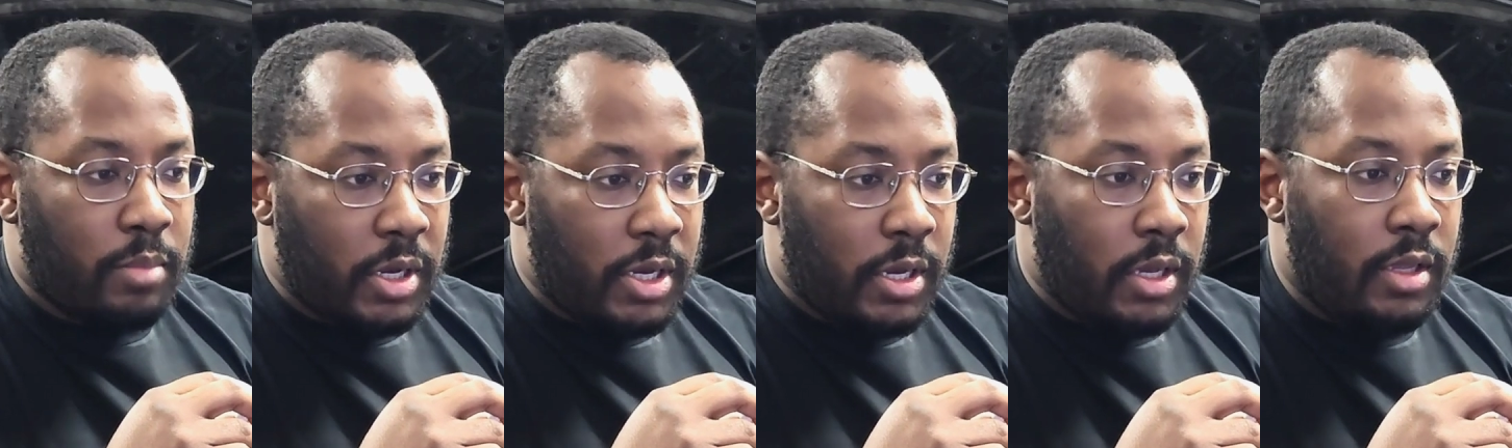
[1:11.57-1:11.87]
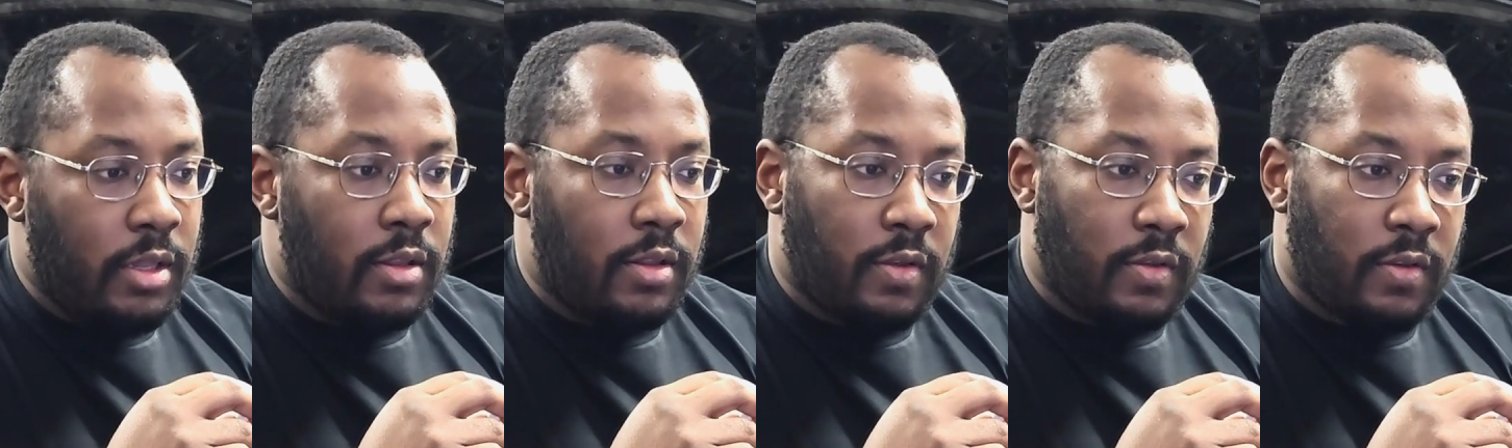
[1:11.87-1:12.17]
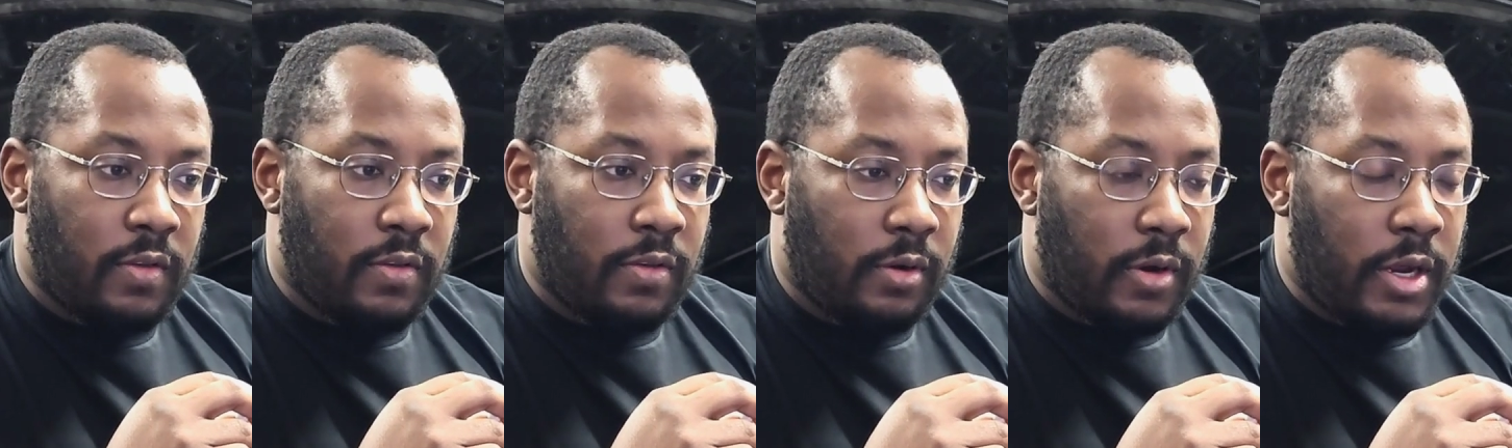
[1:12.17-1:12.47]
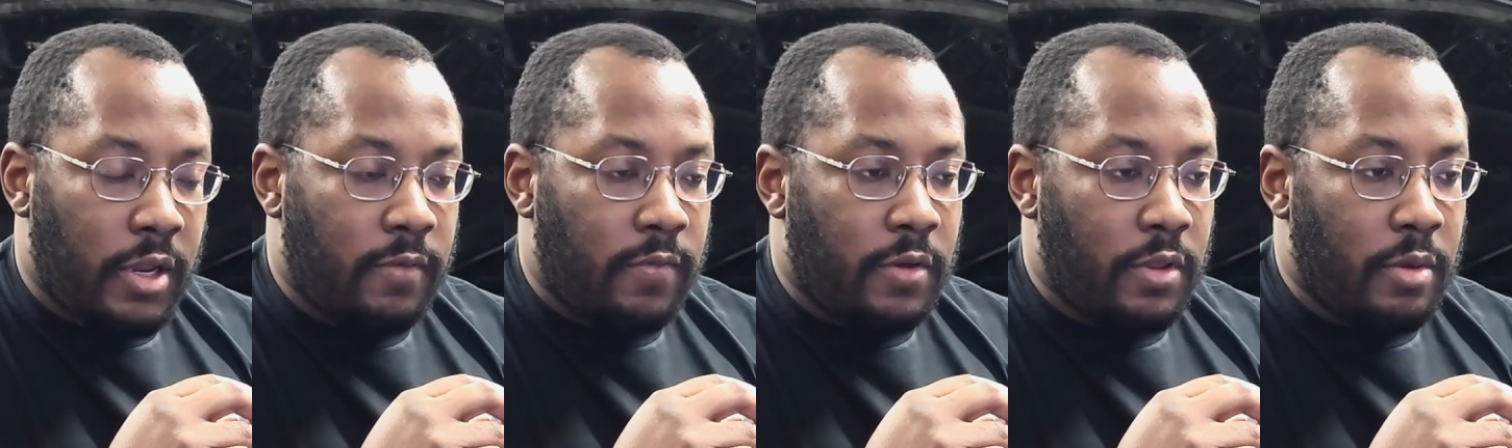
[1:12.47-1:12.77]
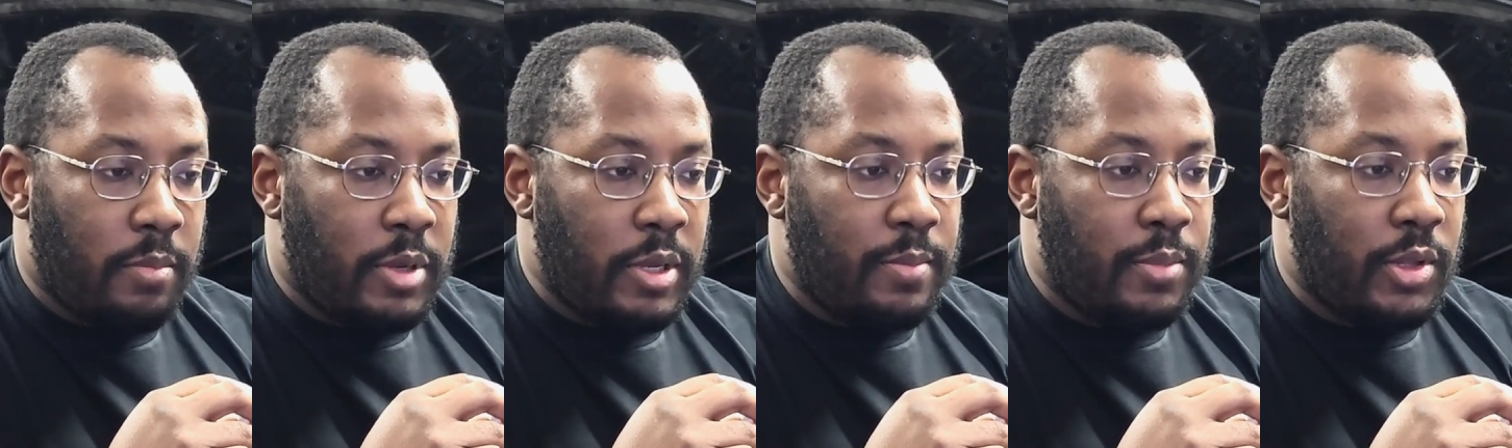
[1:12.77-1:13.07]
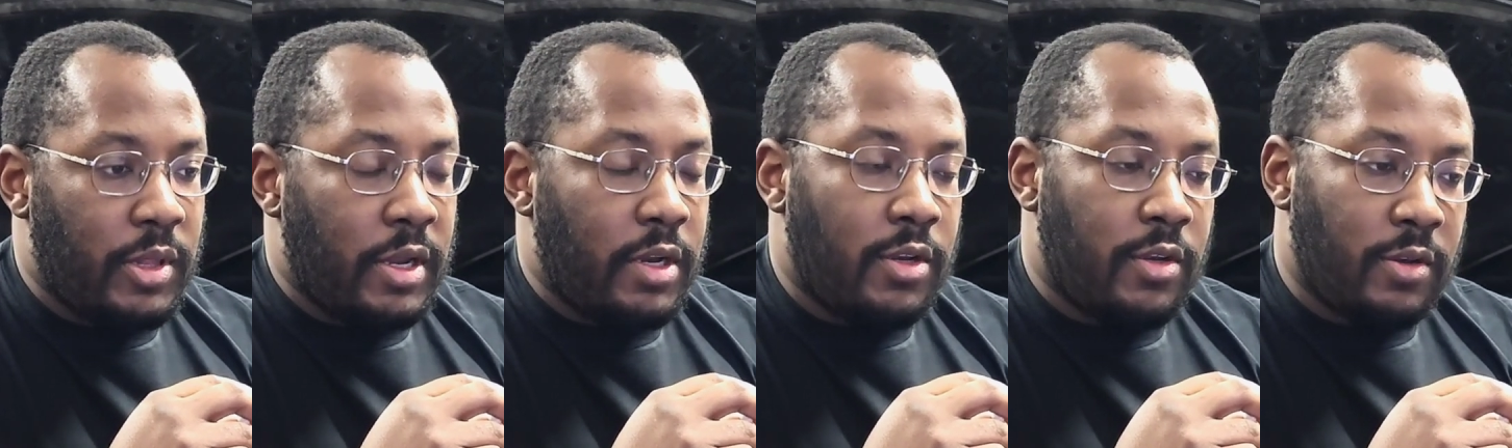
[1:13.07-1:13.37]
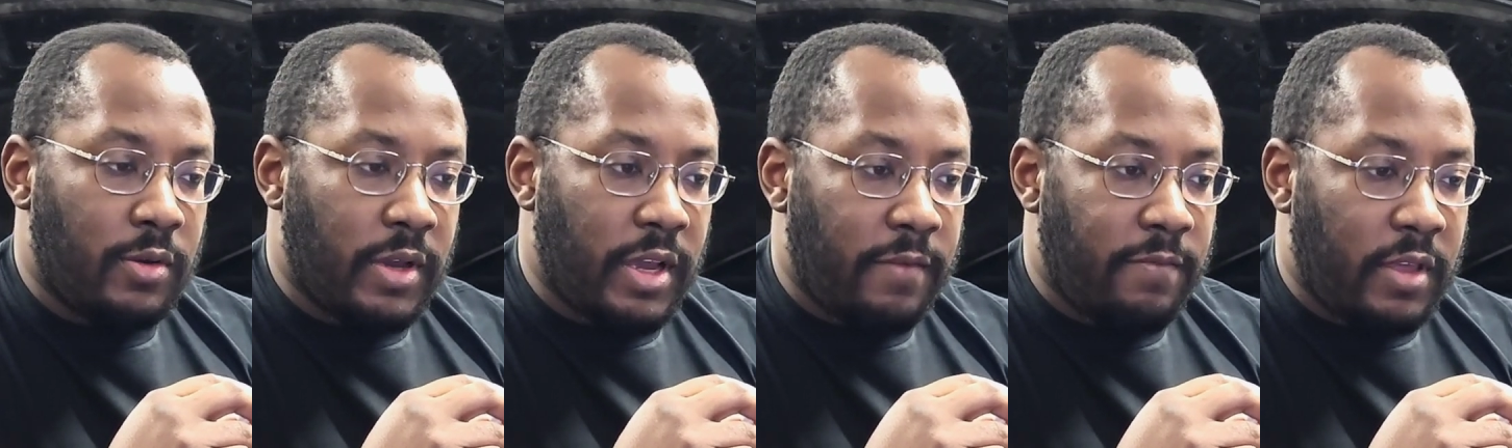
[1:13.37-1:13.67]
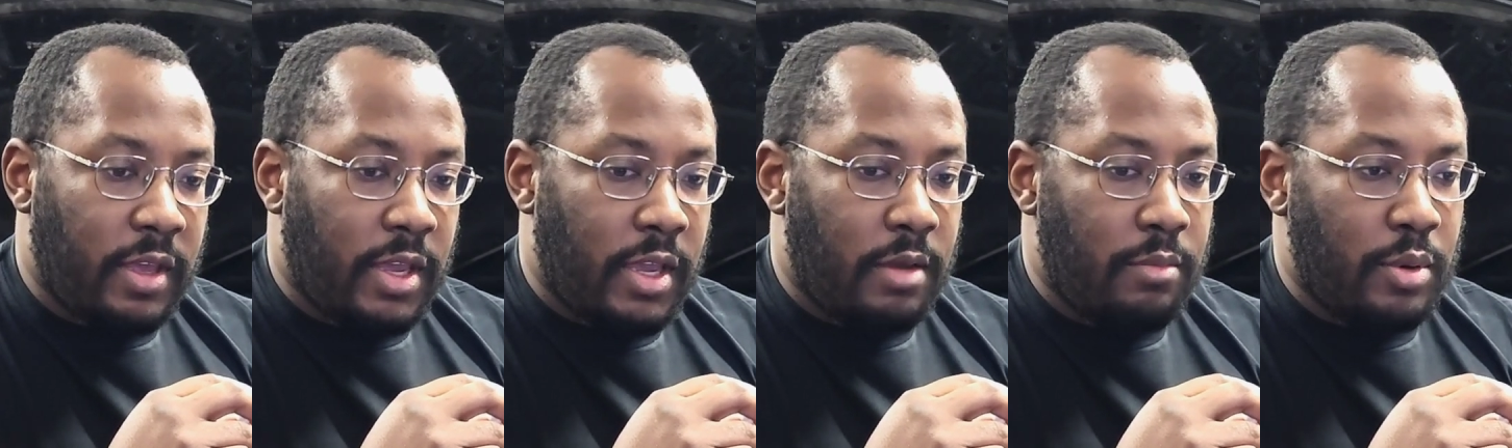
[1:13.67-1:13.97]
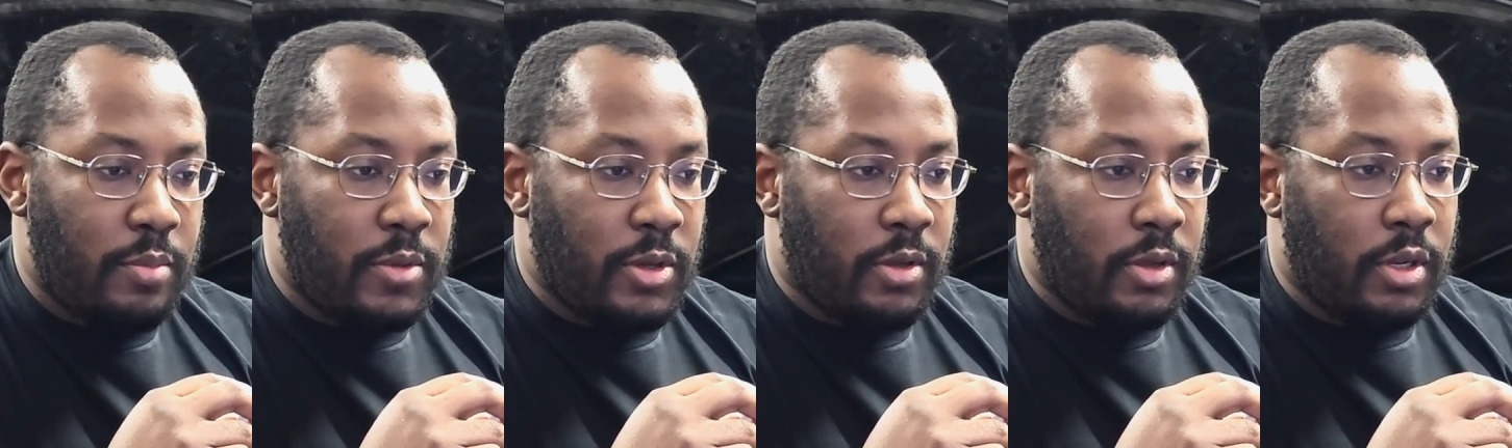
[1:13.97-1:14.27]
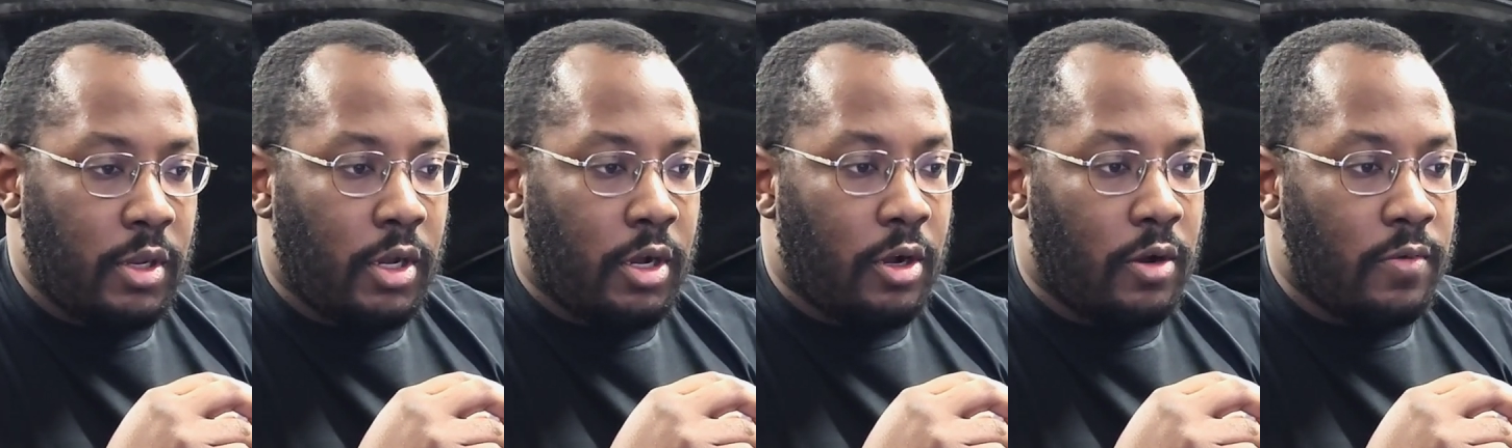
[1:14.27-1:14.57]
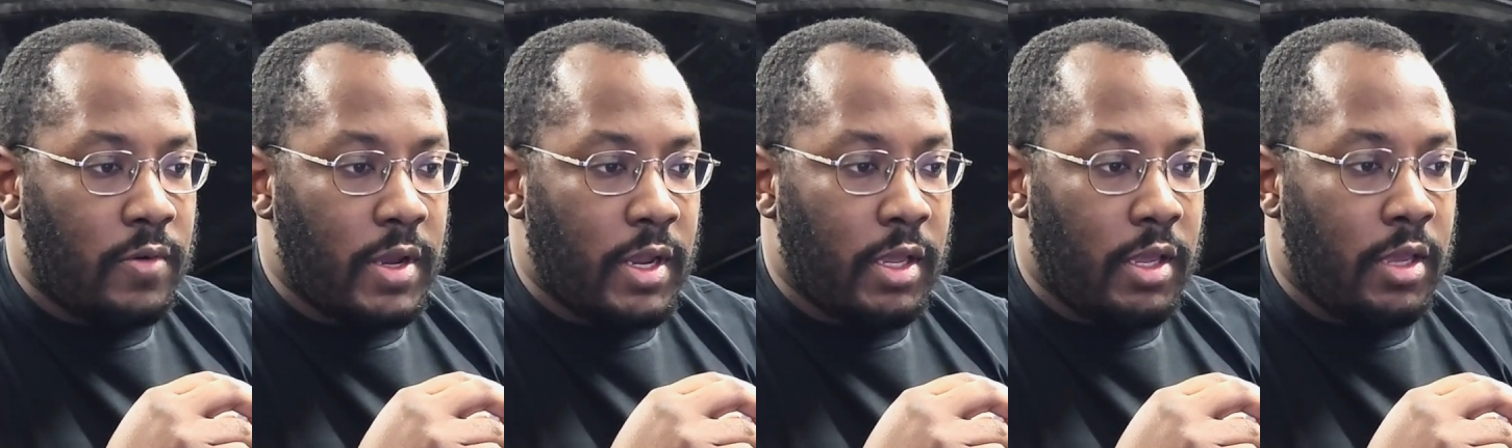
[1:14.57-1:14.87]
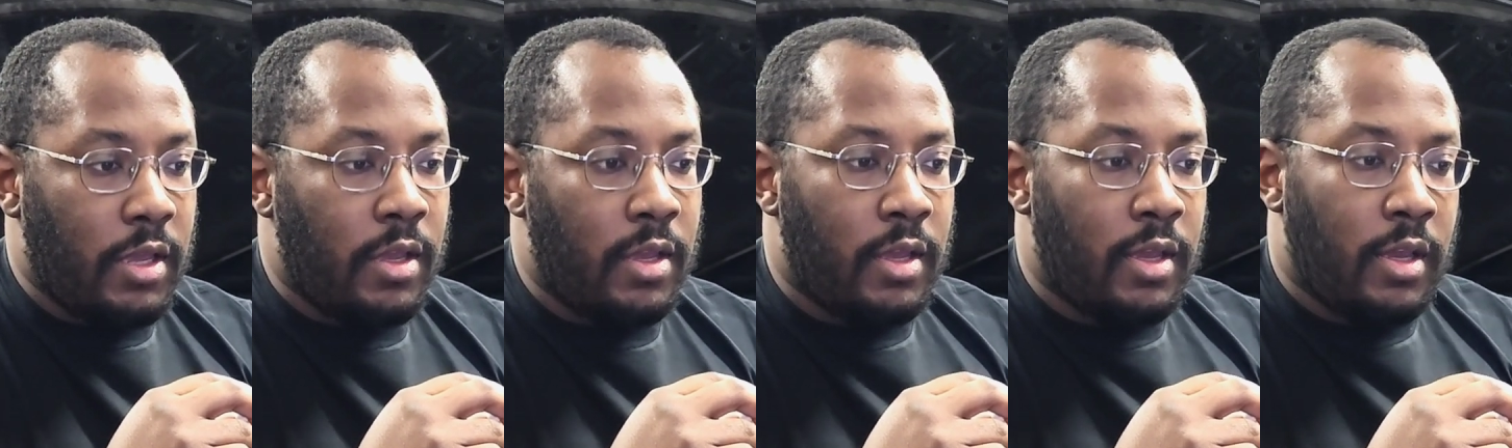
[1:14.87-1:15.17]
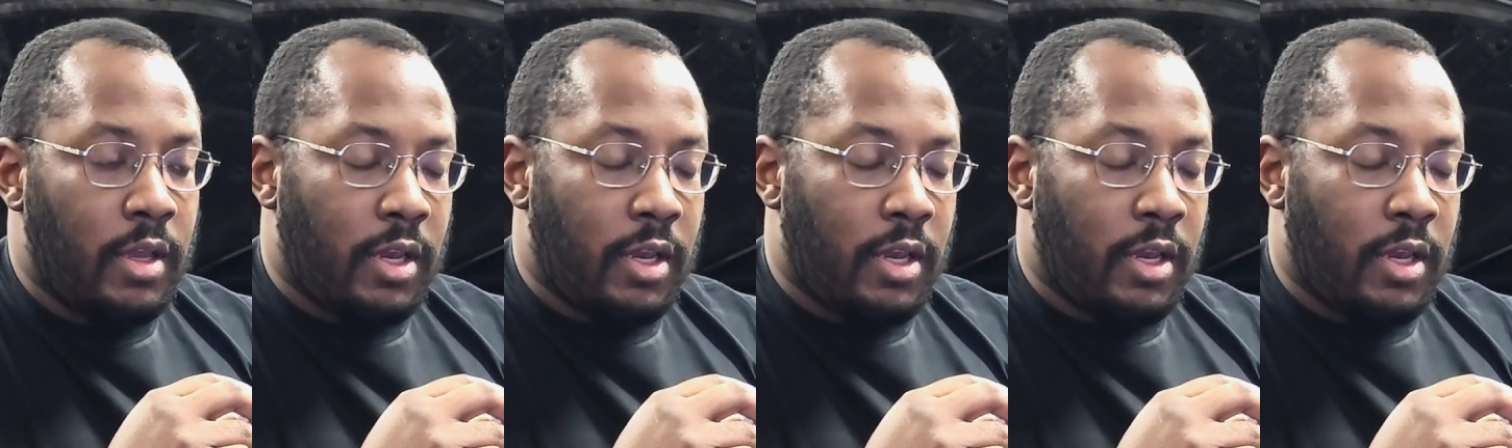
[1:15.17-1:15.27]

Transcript: but this is great for the people that do have the capability already.